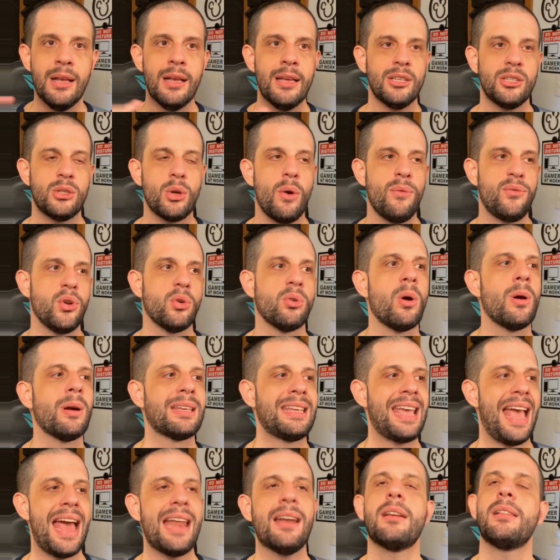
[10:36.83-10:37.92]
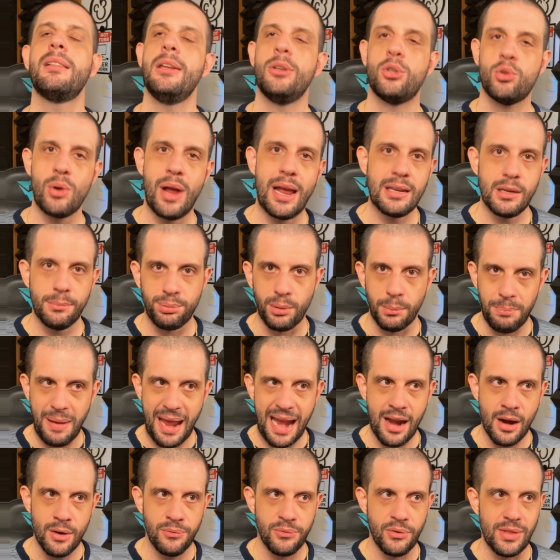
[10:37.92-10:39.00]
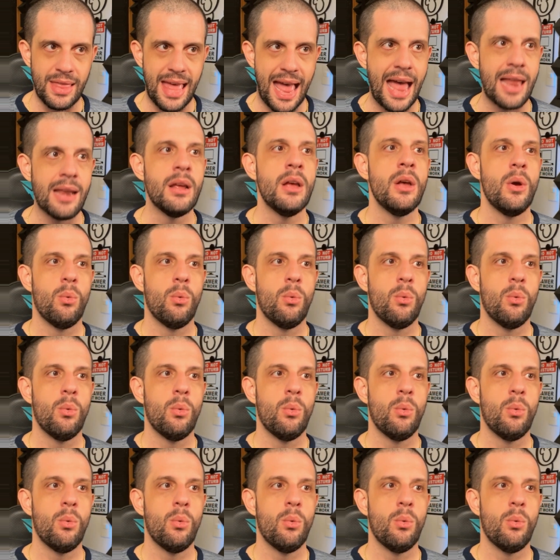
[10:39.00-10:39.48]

So if you're organically trying to prepare for that,